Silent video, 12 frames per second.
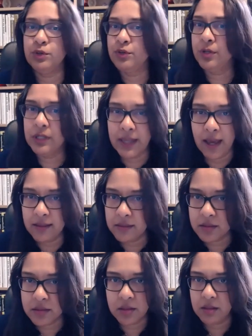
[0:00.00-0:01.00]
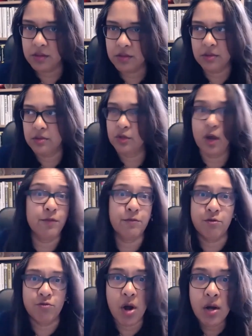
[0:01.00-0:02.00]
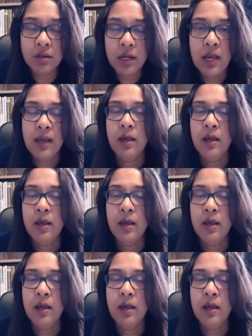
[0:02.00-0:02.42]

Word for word: couldn't get to, to, to go for a run?